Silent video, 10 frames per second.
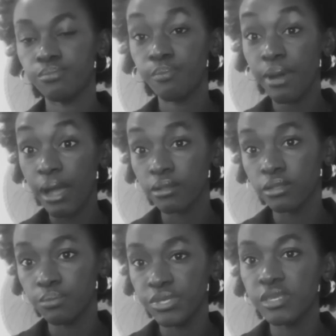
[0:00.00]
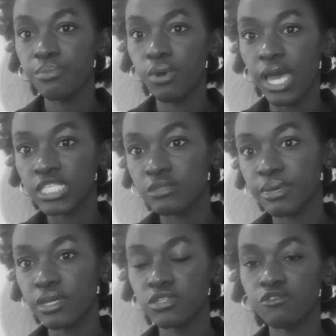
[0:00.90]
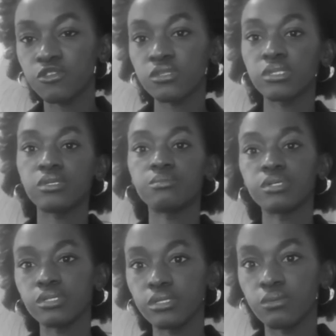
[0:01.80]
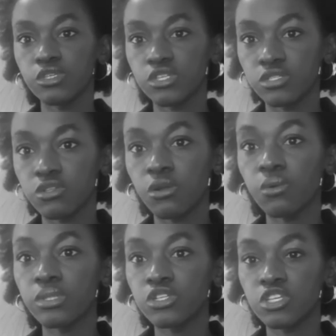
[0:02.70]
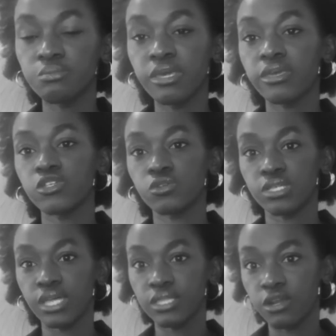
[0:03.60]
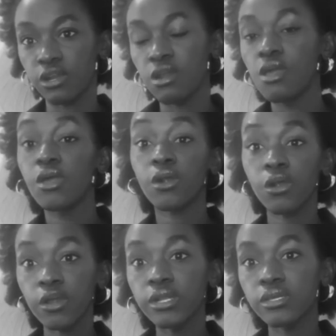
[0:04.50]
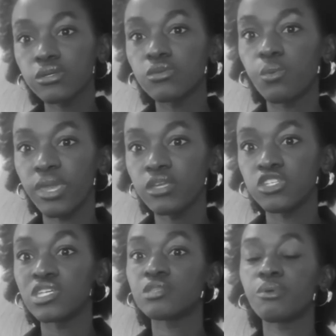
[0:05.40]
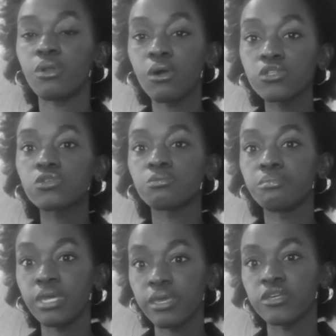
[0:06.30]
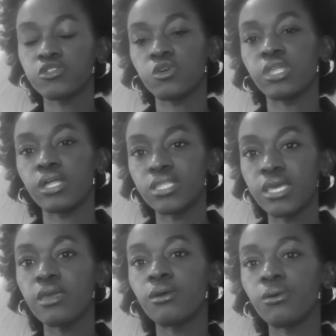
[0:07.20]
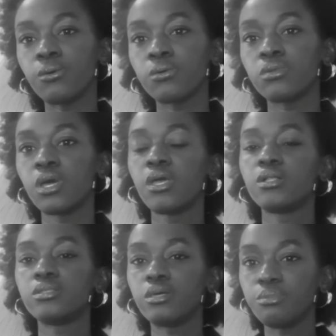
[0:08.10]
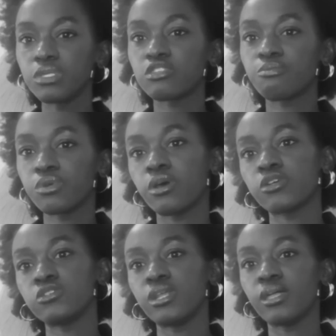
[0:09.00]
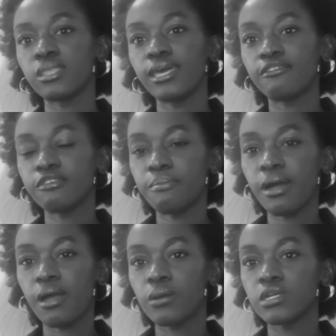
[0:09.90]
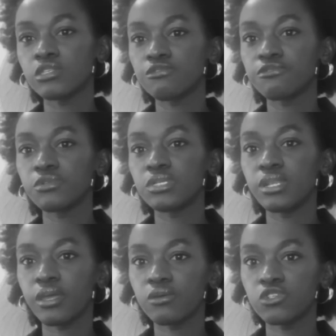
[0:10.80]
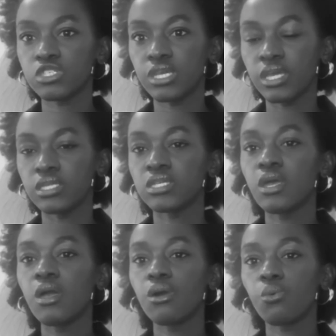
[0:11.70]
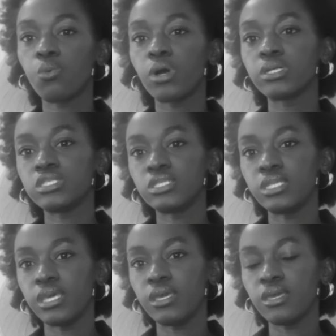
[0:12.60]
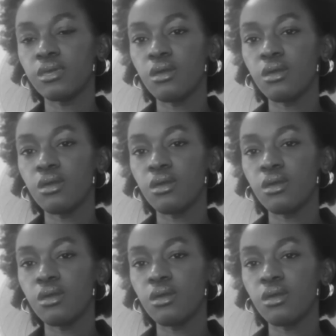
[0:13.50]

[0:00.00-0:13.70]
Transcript: part of the people aspect of sustainability, which is not only just making sure that they're earning good wages, but also making sure that they own the means of production and they have the power to fully negotiate what they